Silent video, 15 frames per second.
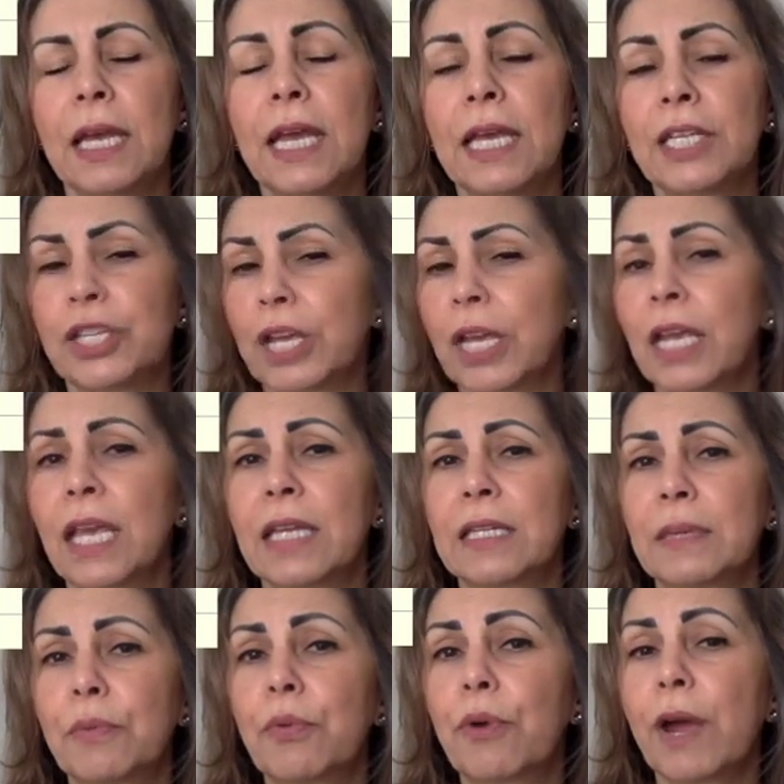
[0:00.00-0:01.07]
She can get
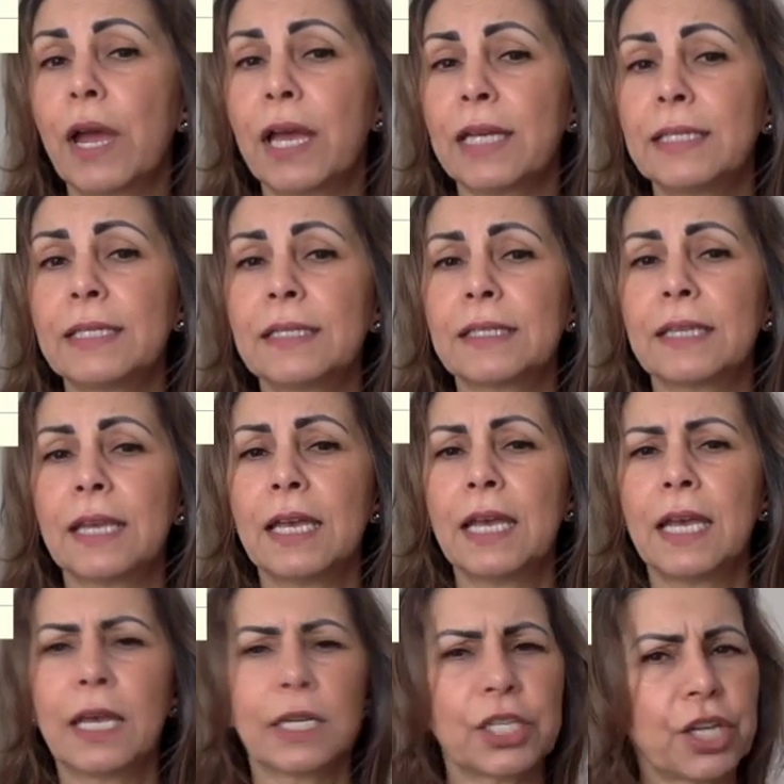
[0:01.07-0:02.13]
depressed.
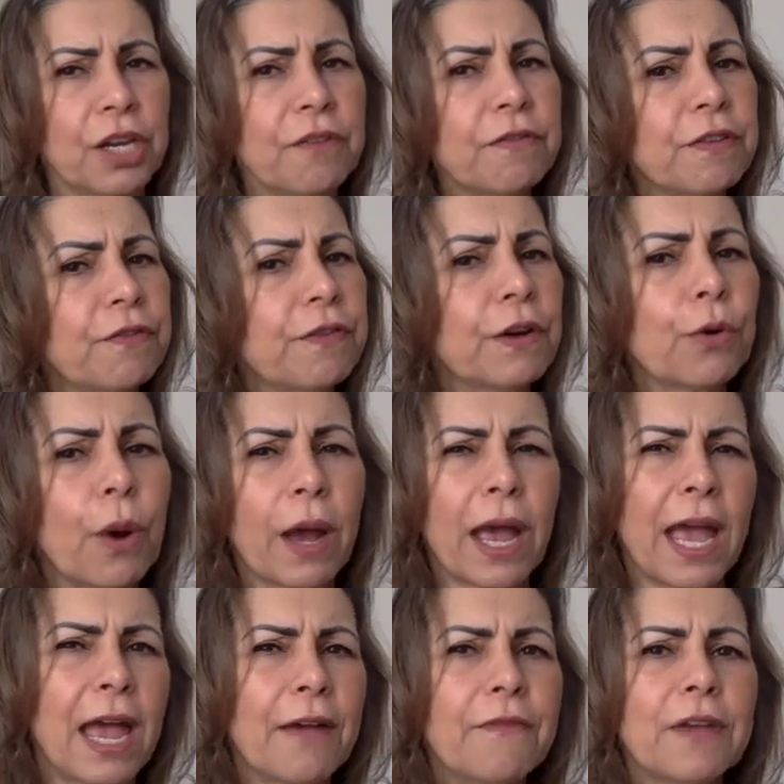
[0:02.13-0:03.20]
She can feel quite
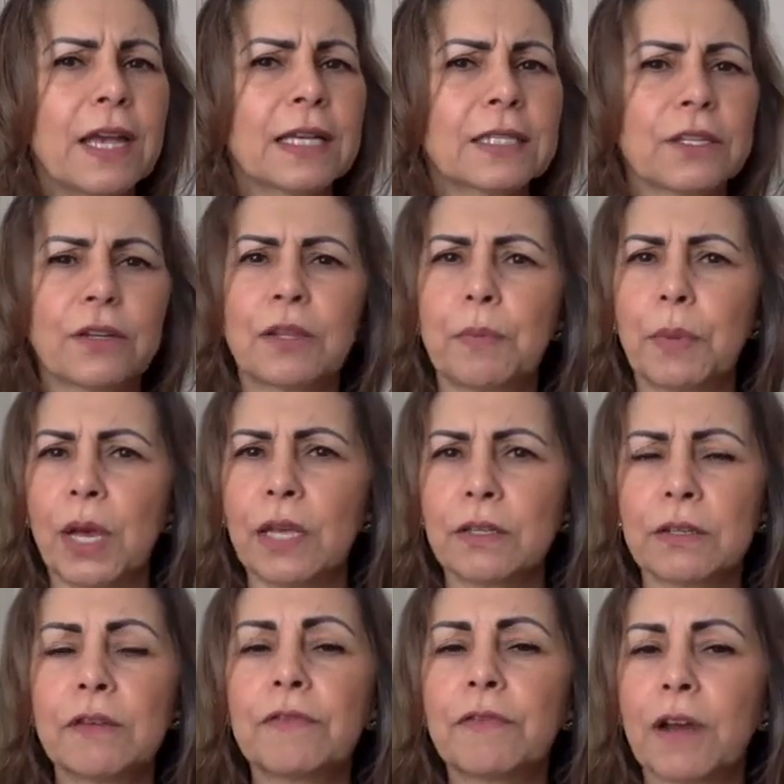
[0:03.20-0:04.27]
heavy as though the
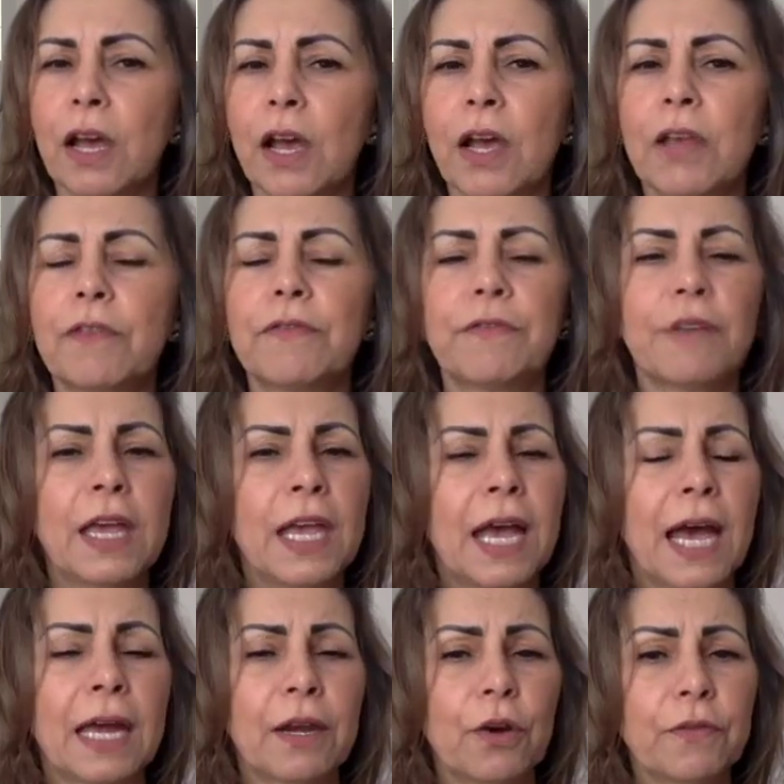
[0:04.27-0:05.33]
burden of life.
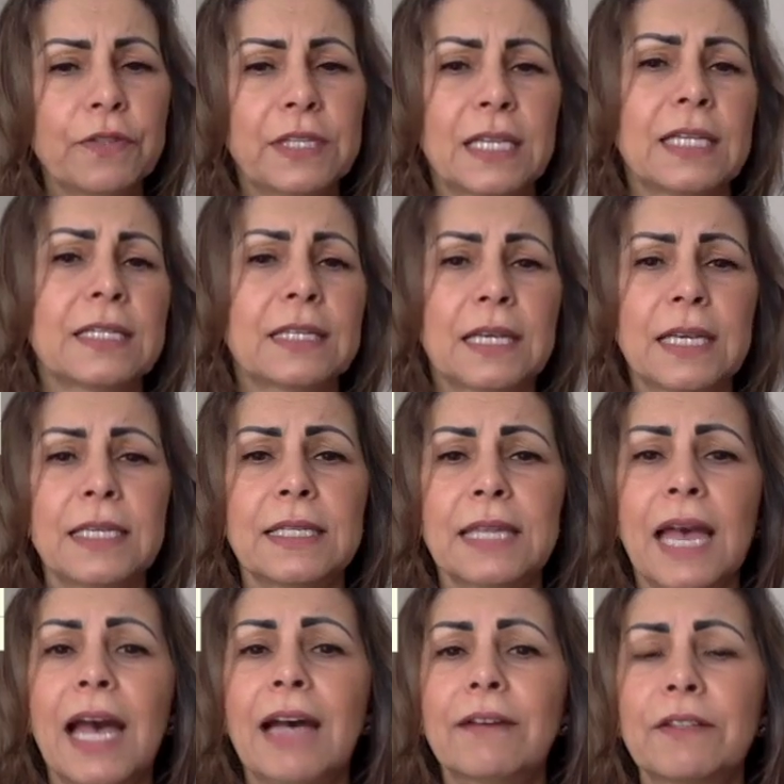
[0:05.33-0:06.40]
And obviously it's the
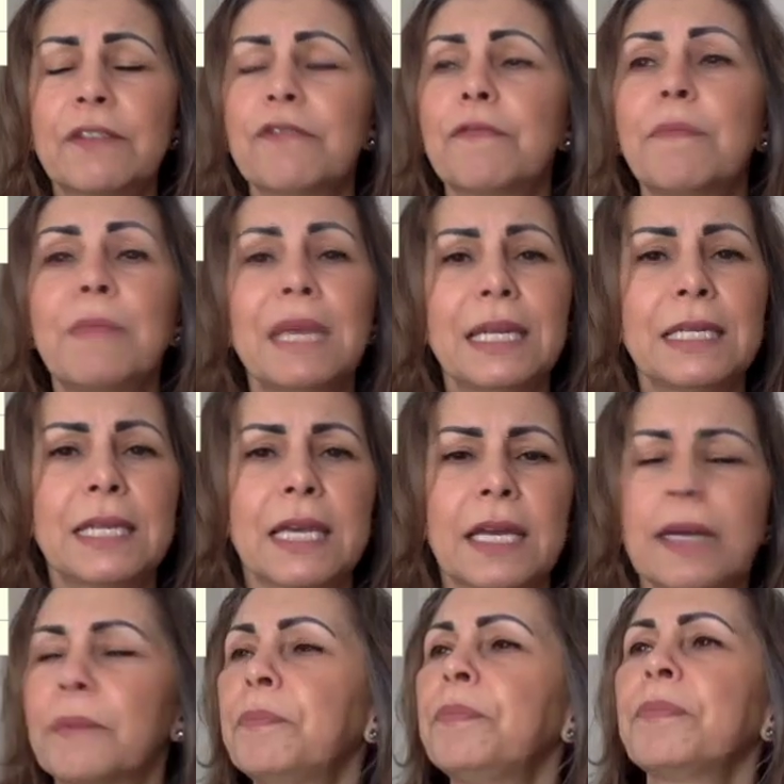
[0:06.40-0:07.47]
house of
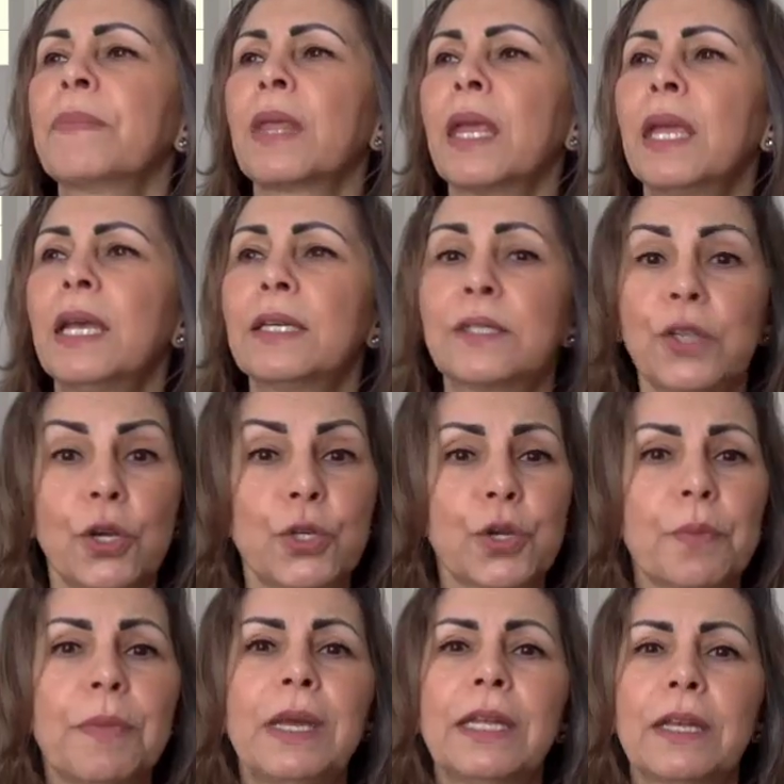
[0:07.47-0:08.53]
media,
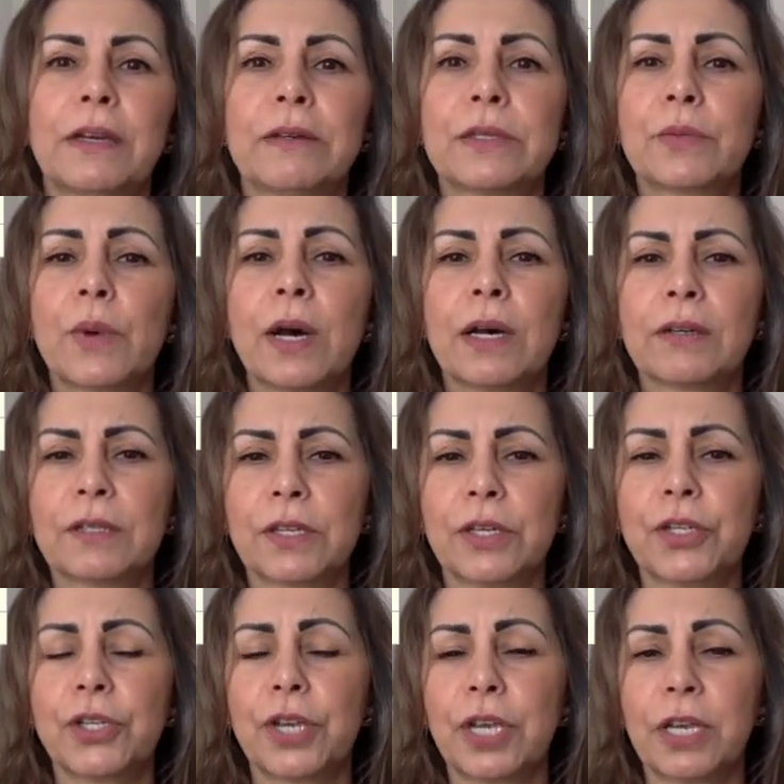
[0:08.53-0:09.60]
social media as well. So
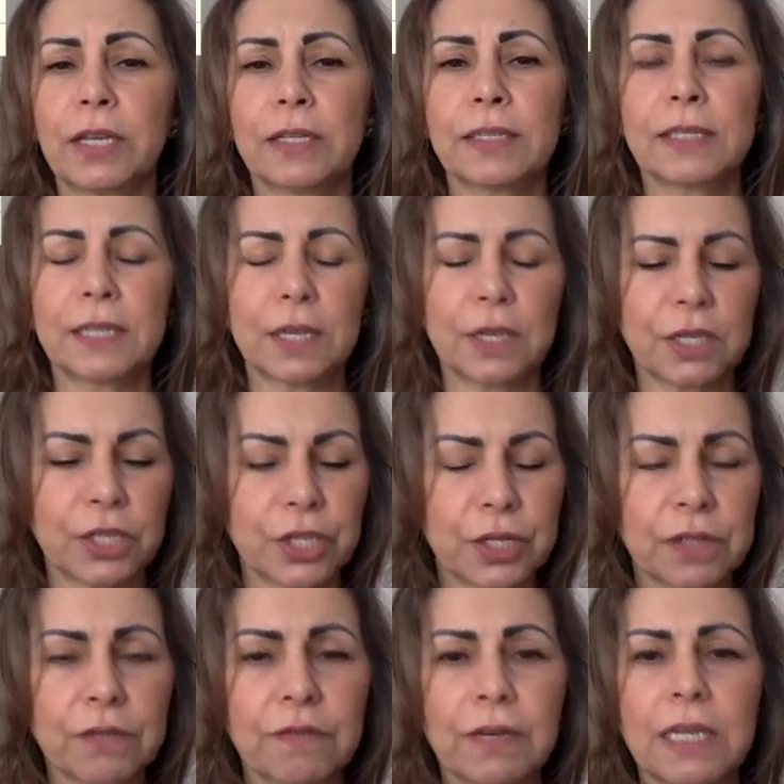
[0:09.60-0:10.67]
you can see
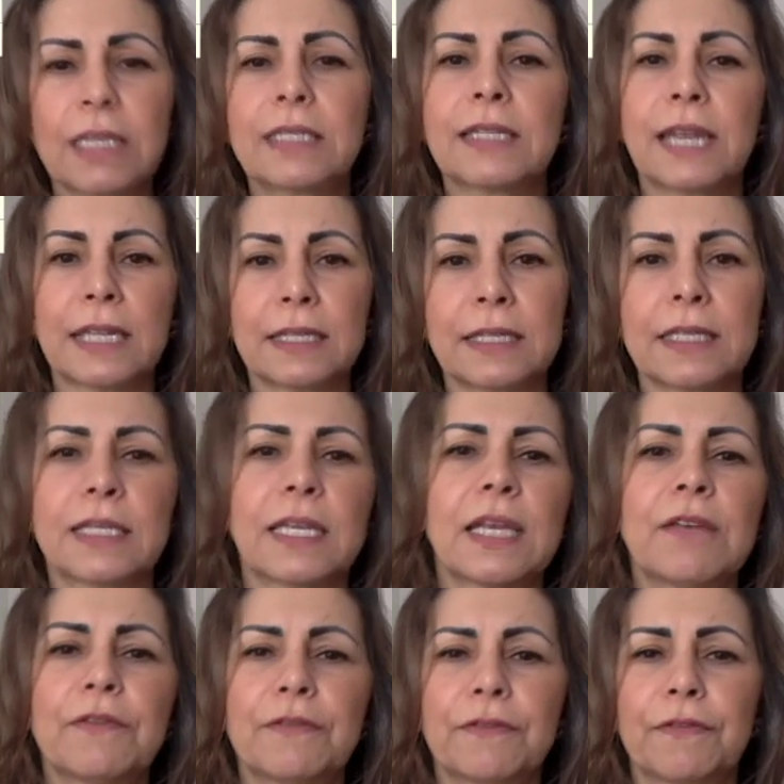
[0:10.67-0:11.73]
she's really
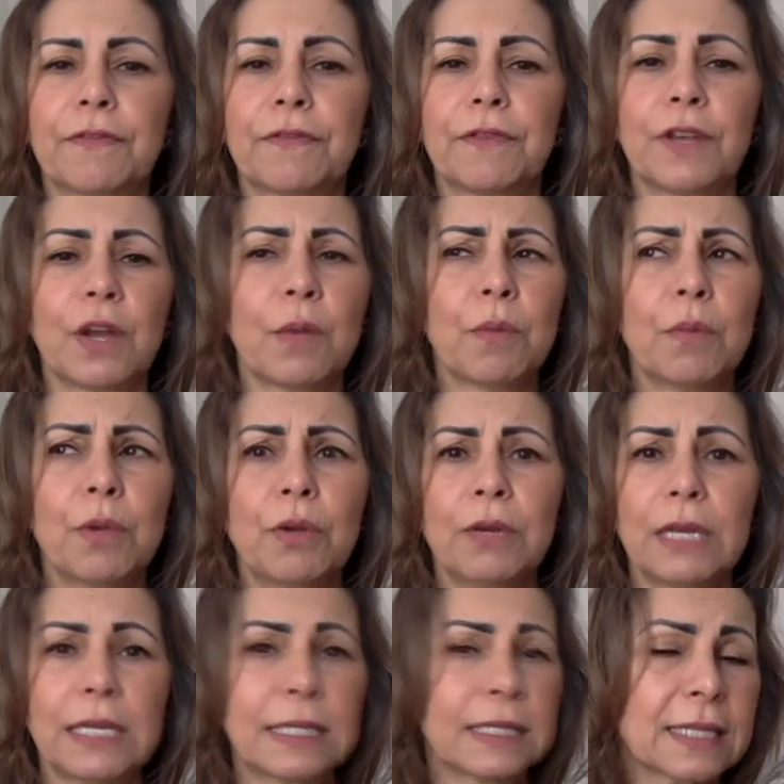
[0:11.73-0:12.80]
sensitive. You know, moon
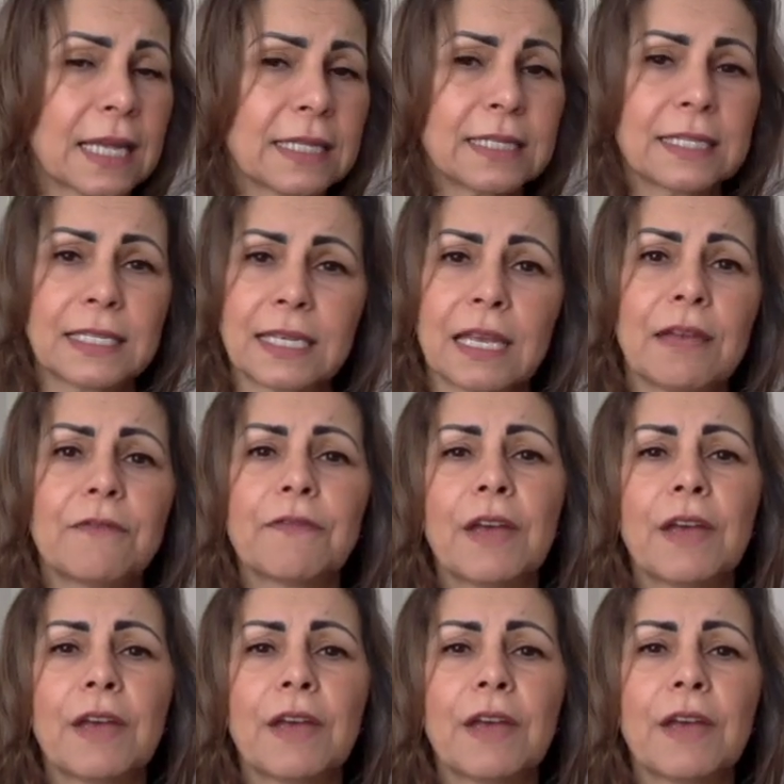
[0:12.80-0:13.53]
is sensitive.